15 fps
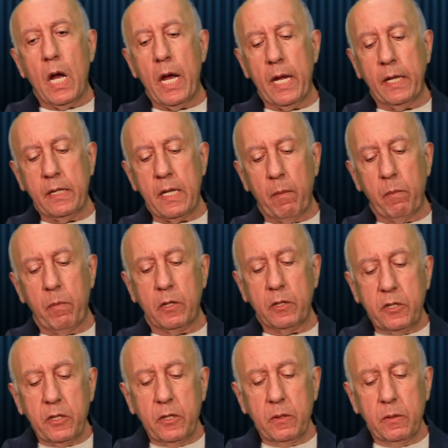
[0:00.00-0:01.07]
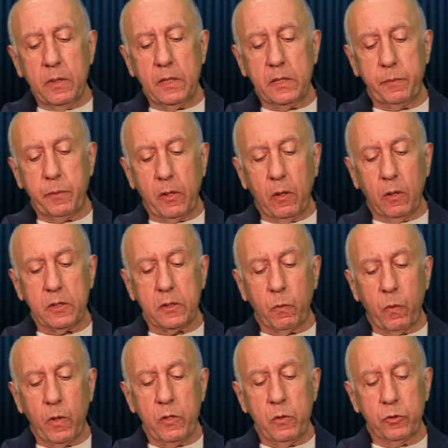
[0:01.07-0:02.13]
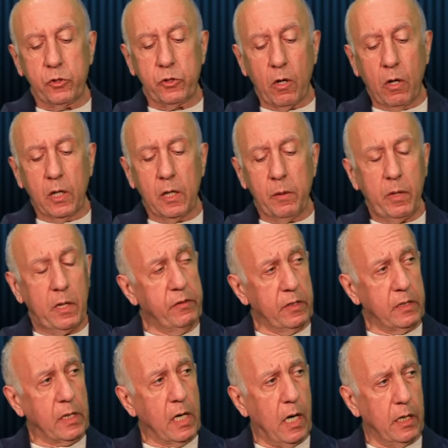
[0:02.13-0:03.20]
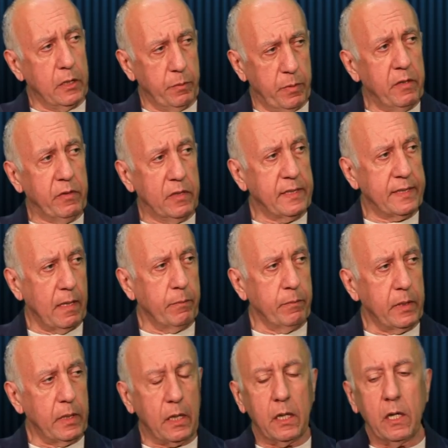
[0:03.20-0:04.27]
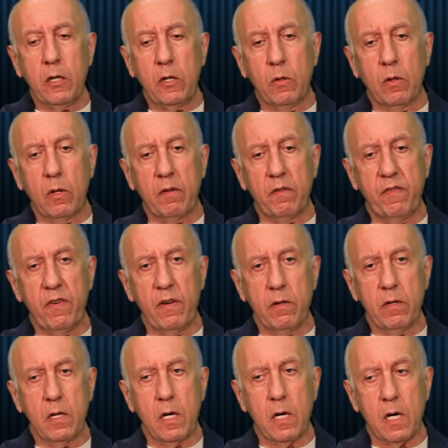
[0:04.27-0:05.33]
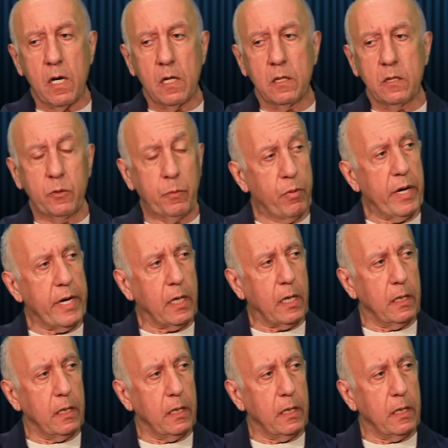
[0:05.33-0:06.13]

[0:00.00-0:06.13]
And number two is because when you strongly believe in God, believe in something, you are very hard to break.